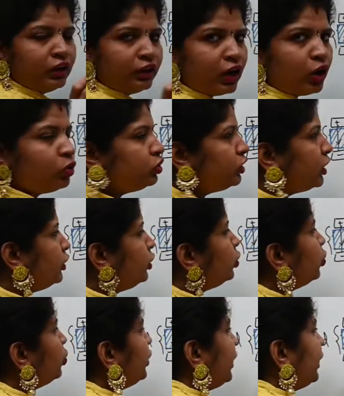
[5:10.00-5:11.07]
Now the
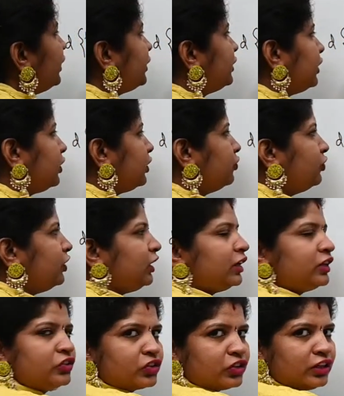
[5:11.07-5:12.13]
new electric field
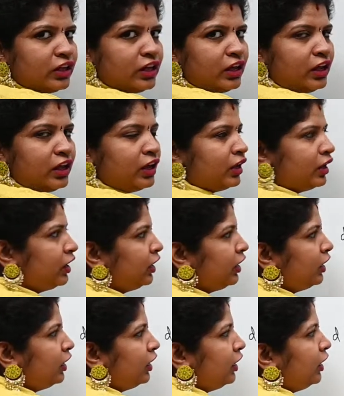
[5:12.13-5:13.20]
is E.
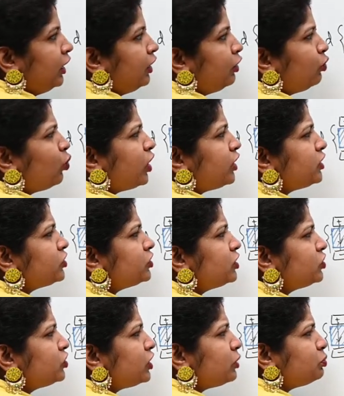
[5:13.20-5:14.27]
What is
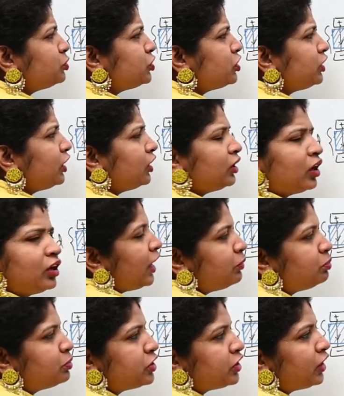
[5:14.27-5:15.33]
this epsilon R?
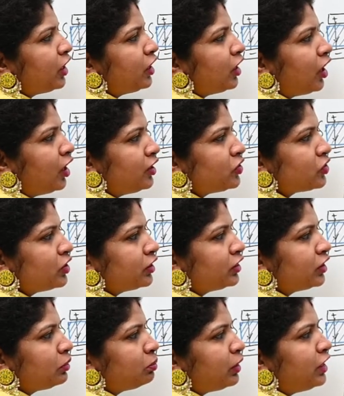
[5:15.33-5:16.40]
Epsilon R is
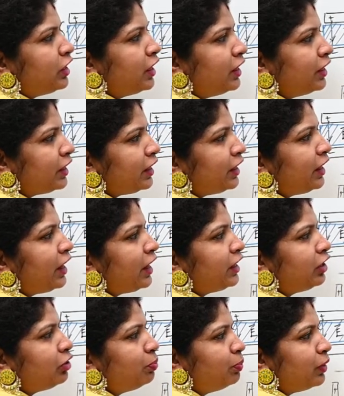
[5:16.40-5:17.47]
nothing but
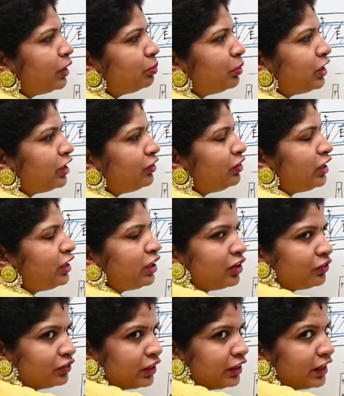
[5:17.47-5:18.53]
relative permittivity
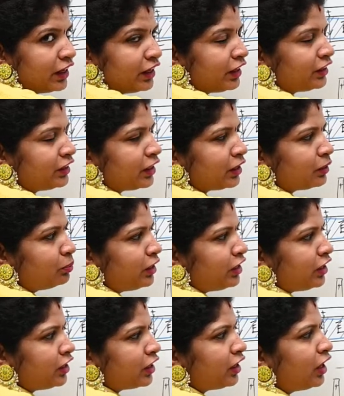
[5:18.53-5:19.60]
of the dielectric
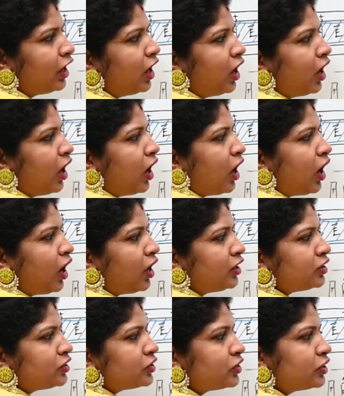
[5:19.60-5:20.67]
material, or
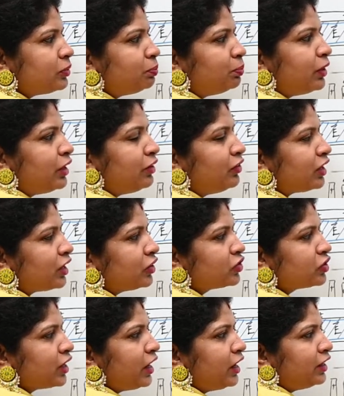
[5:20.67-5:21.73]
simply we can
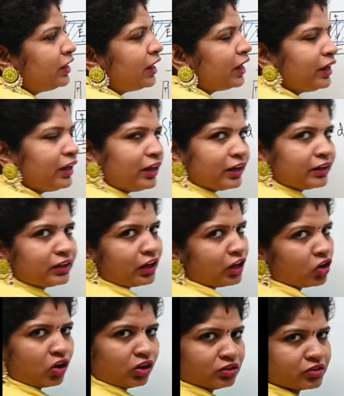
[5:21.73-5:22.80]
say
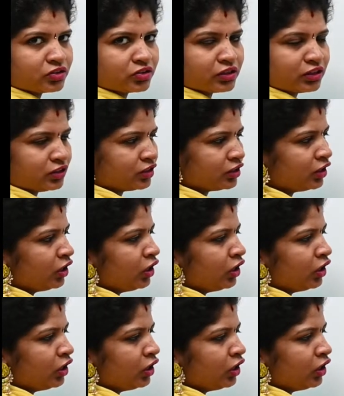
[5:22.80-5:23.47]
dielectric constant.